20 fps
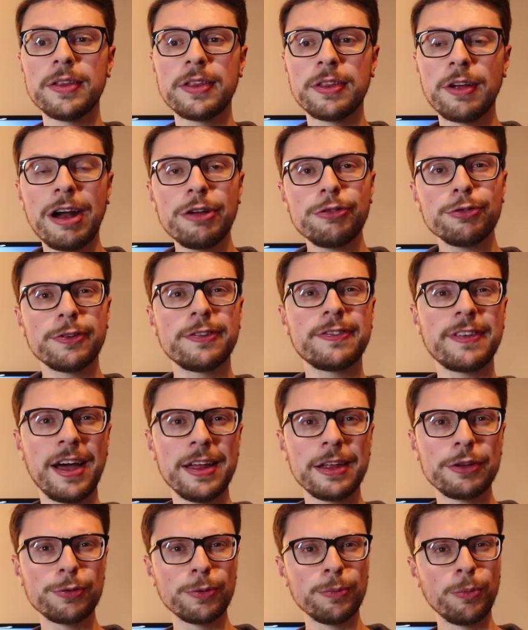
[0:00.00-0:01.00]
Their actual
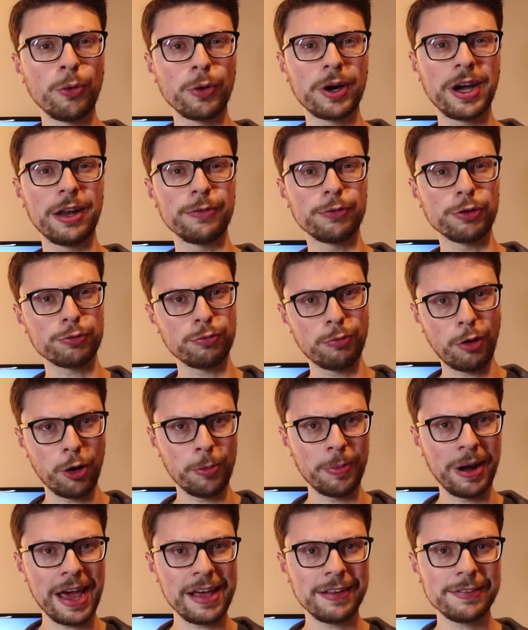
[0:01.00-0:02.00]
stylings were more kind of just
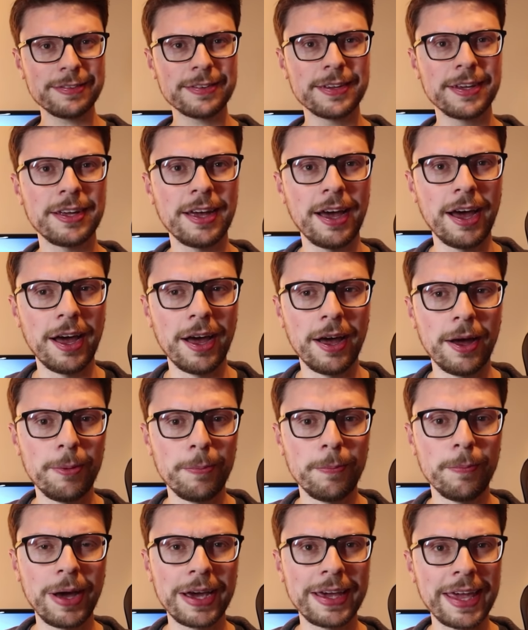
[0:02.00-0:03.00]
Romanesque.
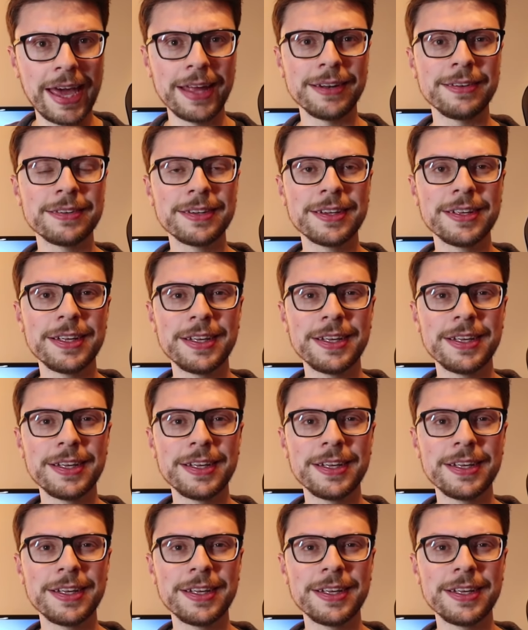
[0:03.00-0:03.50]
Again,